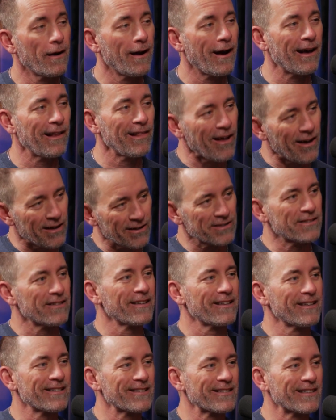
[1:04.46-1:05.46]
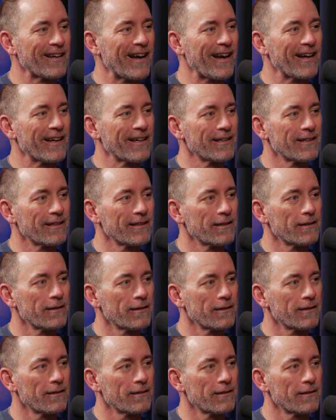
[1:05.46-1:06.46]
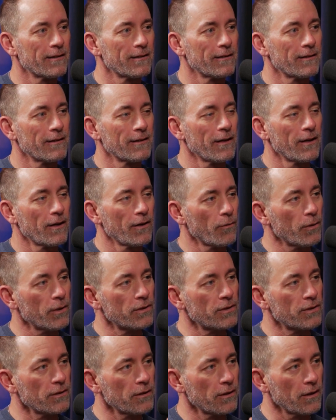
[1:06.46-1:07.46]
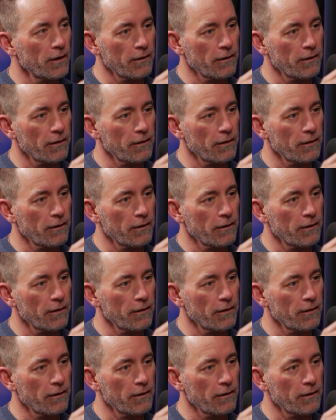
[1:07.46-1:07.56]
I lost to this guy. Which,